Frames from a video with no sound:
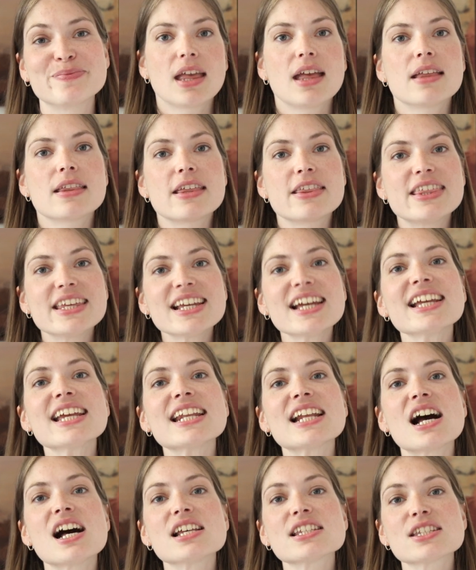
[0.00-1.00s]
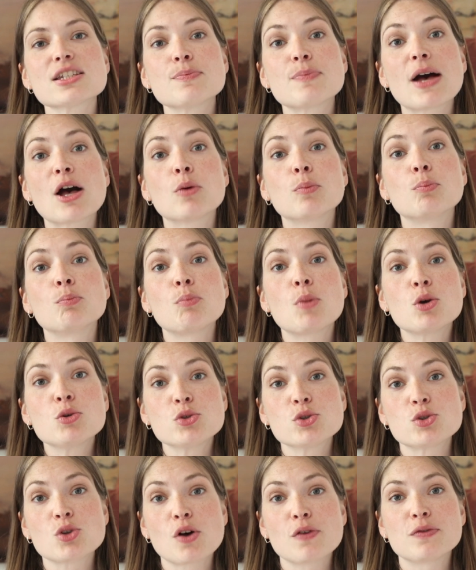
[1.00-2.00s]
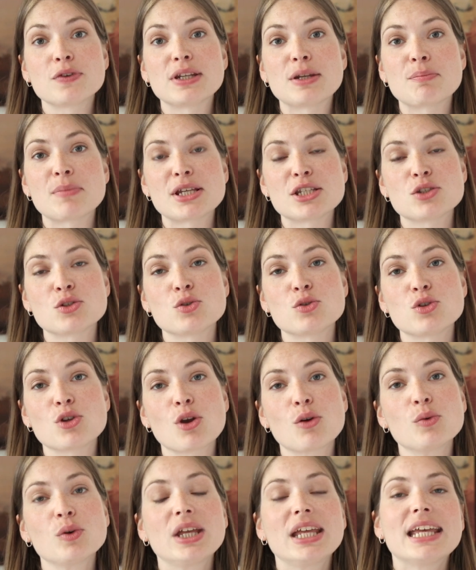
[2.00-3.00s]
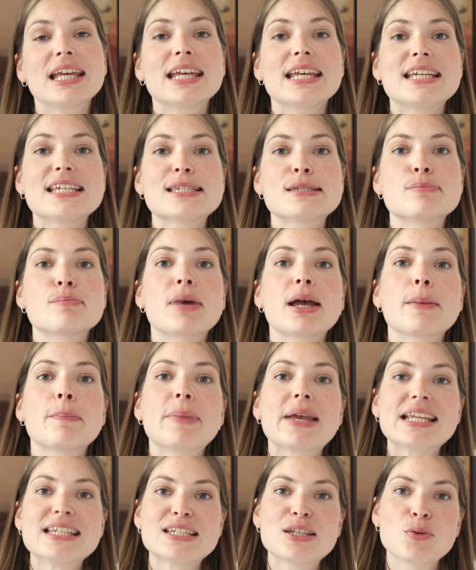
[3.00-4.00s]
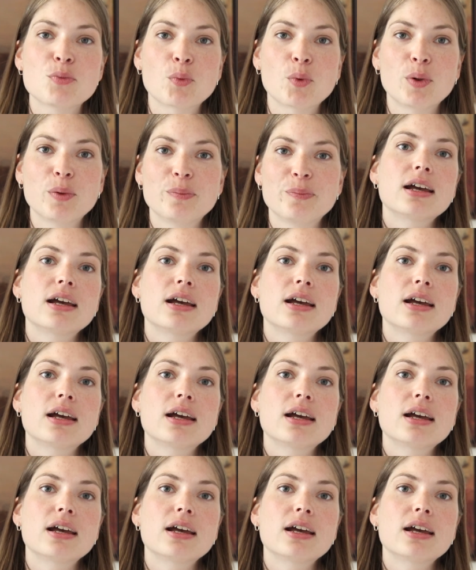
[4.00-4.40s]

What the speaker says: The thing I get asked about most often in my studio is my painting wall.